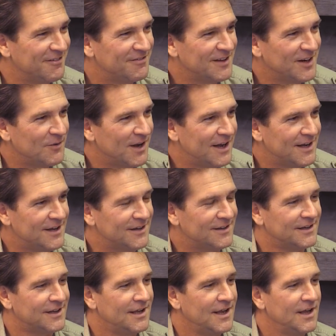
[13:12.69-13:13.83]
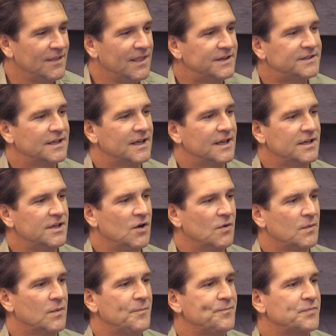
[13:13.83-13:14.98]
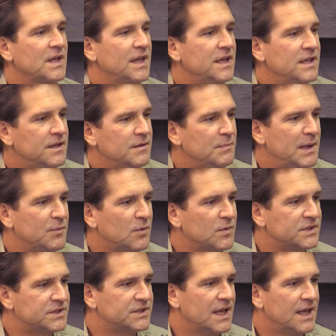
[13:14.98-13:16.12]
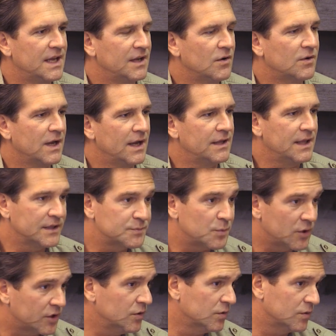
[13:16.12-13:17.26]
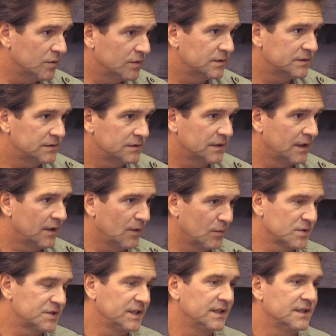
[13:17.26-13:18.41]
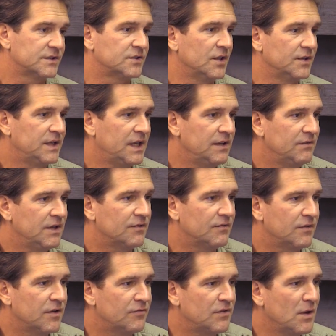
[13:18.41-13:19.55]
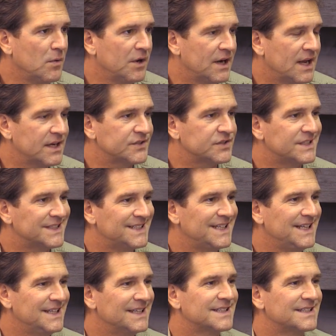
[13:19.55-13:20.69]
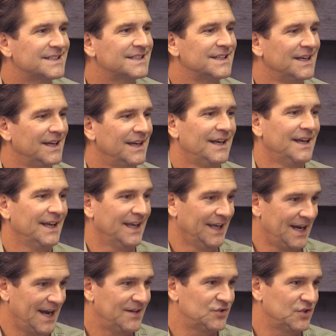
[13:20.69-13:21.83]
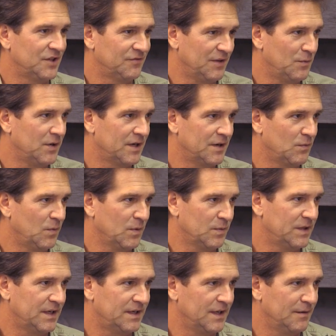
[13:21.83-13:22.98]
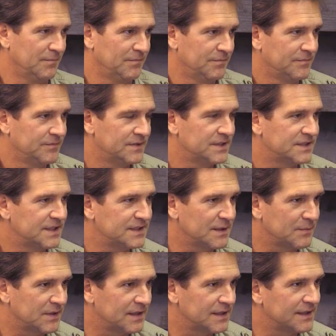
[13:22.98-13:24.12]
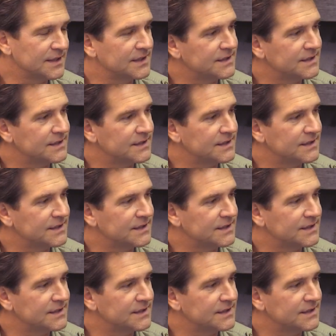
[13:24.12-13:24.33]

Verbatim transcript: a fellow owl. That uh, you know, people would say, okay, that's pretty cool. You know, we're seeing this on TV. If if they want to actually see this in action if they wanted where would they come to see something like